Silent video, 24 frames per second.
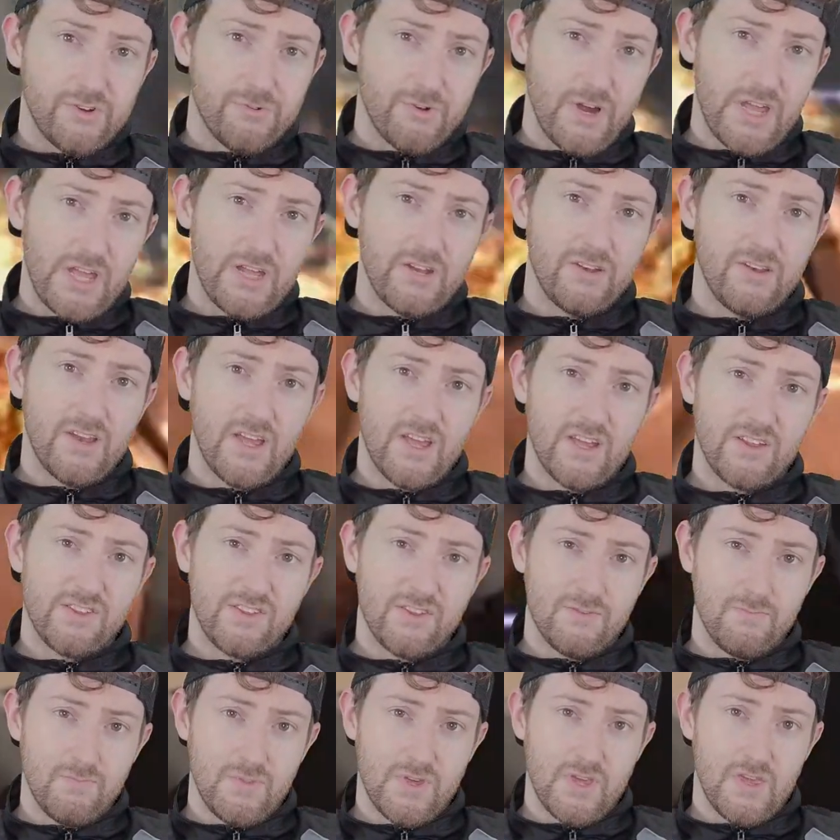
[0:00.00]
great,
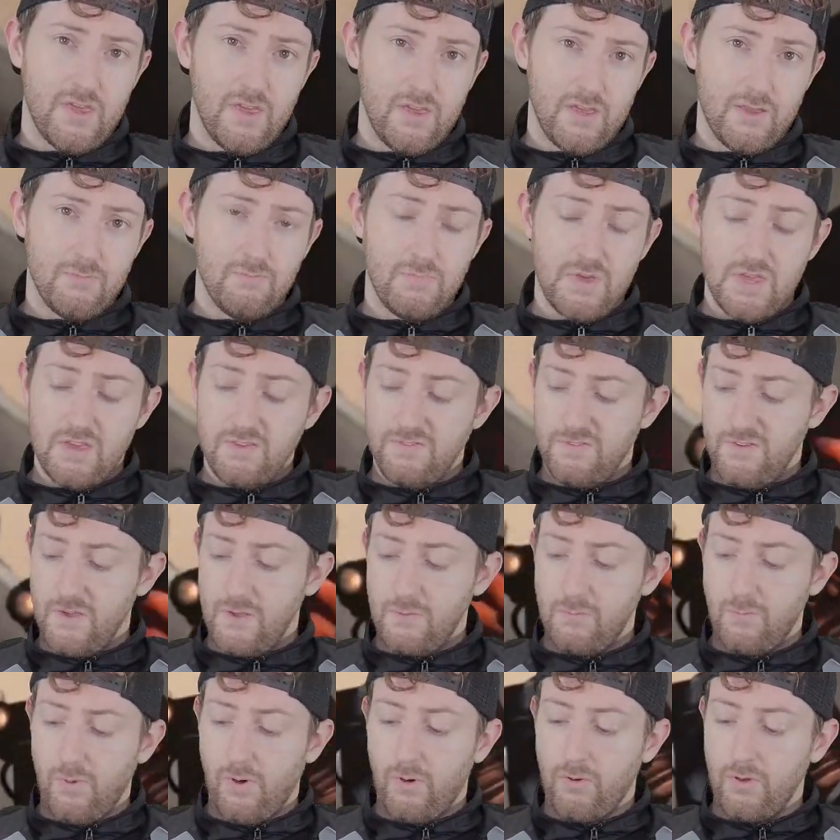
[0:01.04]
nice and big and beefy
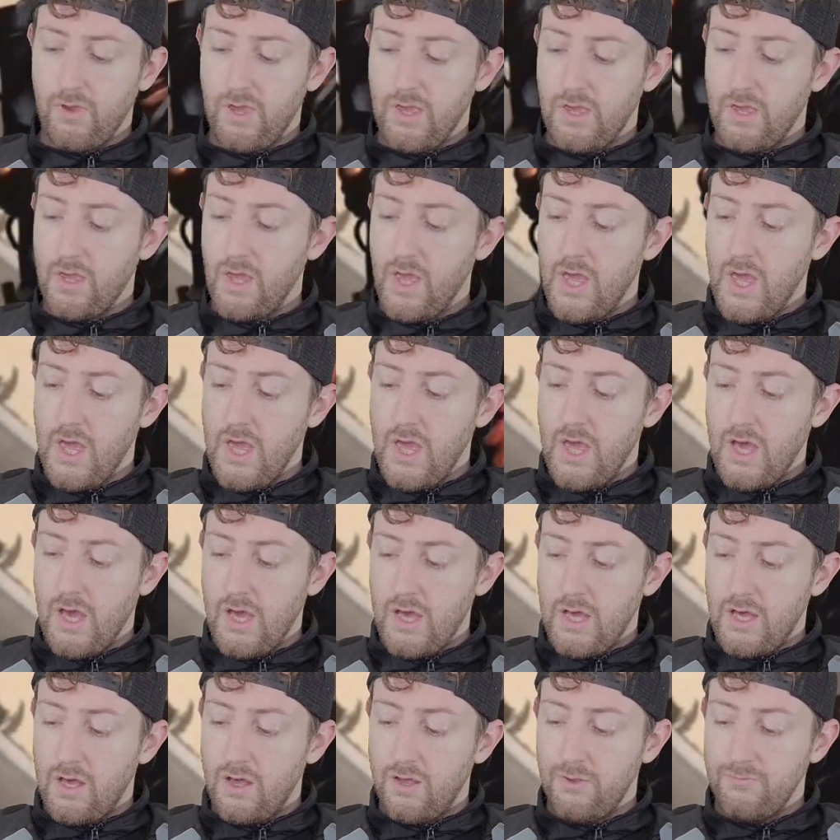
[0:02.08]
and bulky.
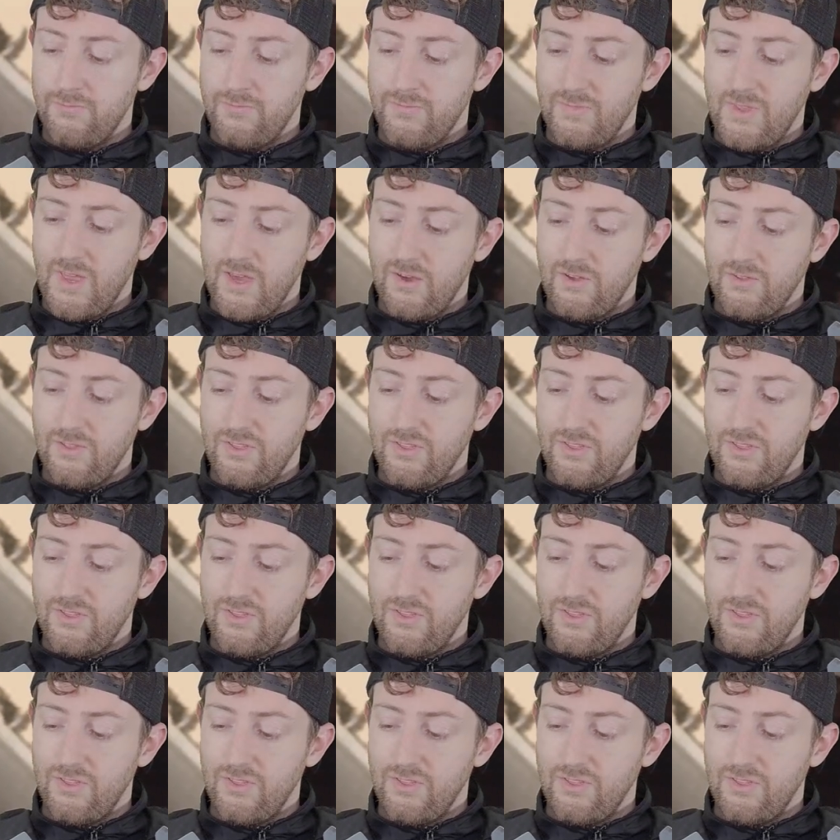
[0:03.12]
Now,